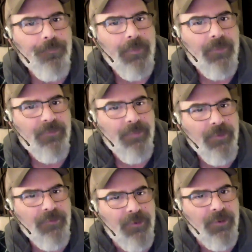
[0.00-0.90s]

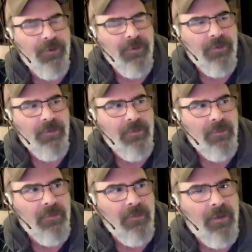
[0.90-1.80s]
spiritually,
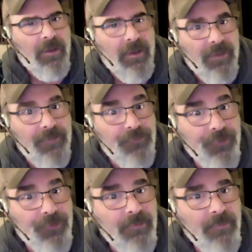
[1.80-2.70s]
in the
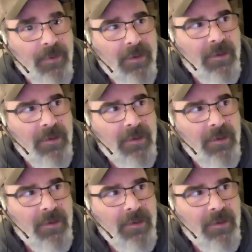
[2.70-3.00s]
dream,